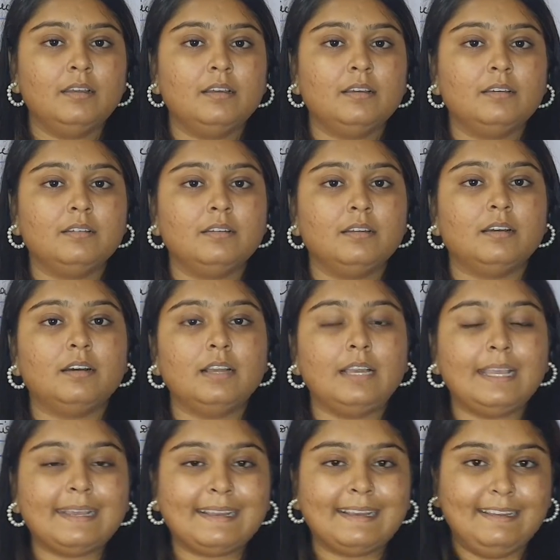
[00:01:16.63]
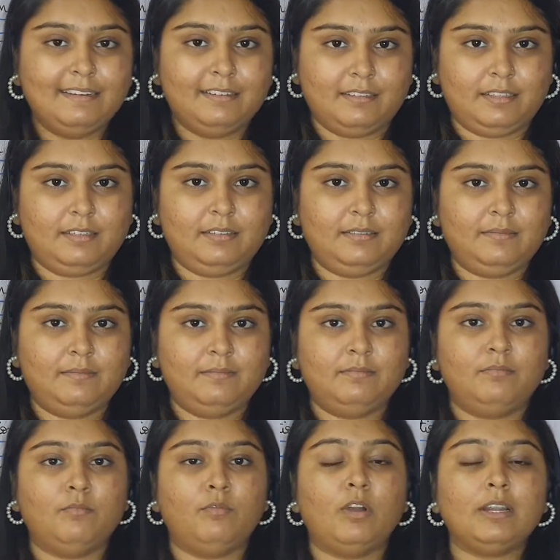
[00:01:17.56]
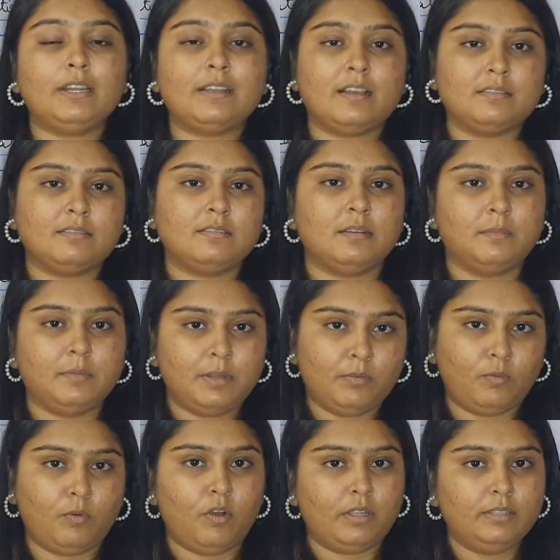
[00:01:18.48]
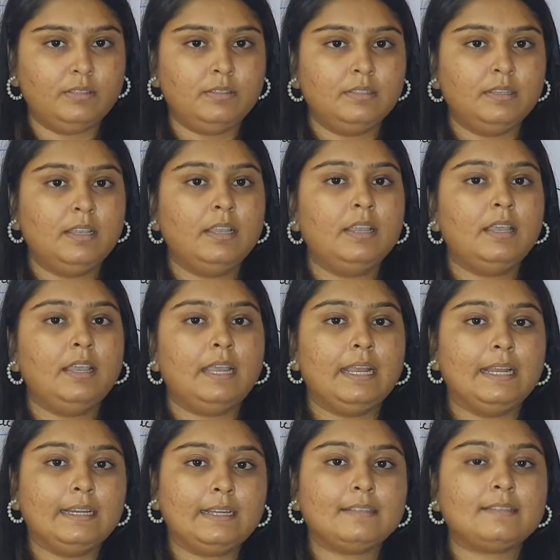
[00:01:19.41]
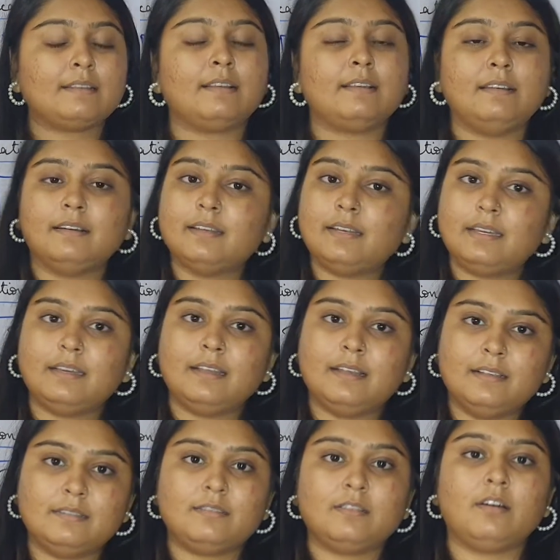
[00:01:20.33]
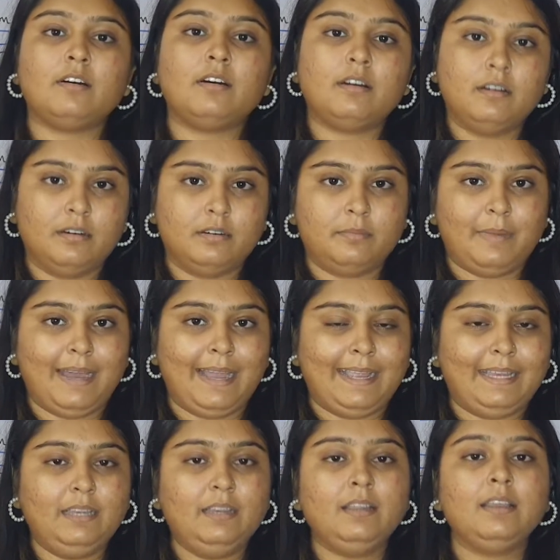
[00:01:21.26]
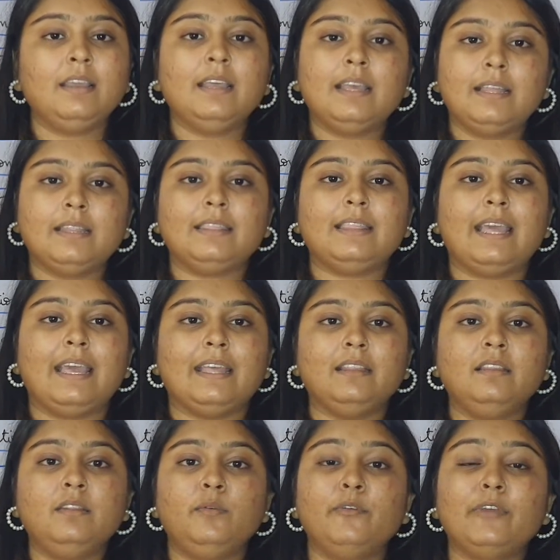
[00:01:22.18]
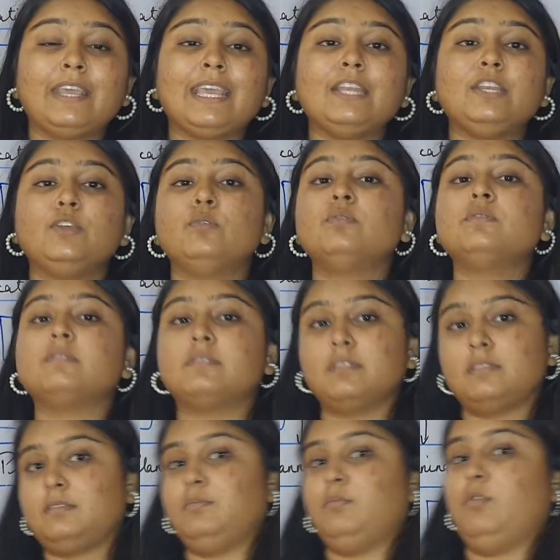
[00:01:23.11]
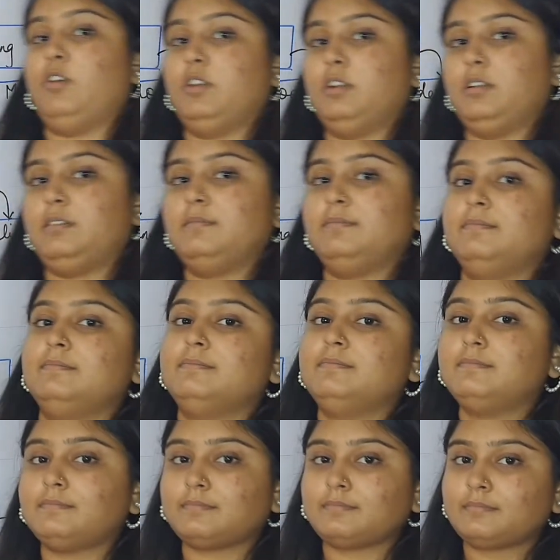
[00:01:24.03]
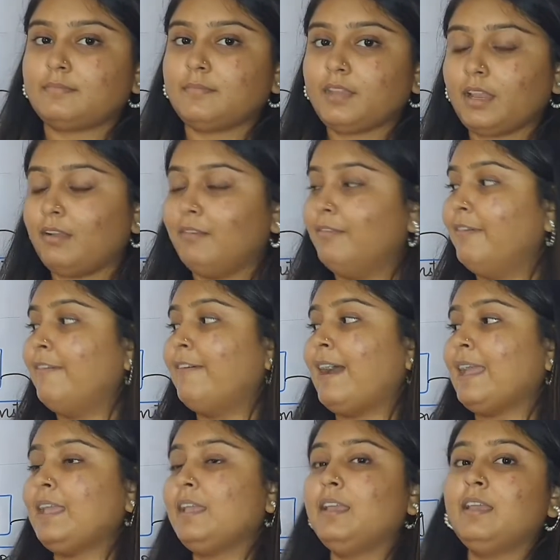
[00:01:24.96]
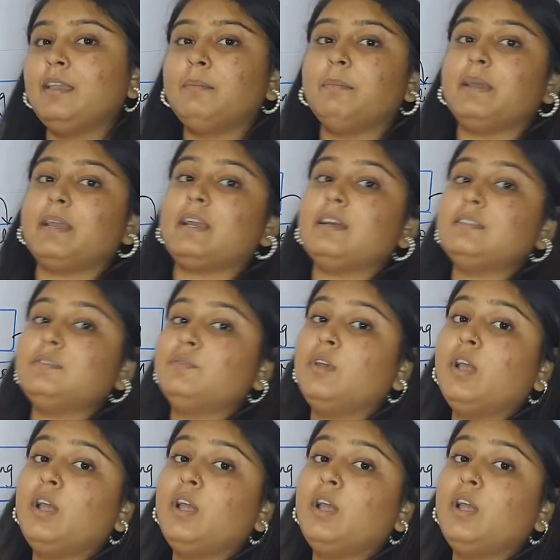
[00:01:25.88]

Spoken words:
really clear, what customer wants, it is clear in his or her mind, then we can use this model. Why? Because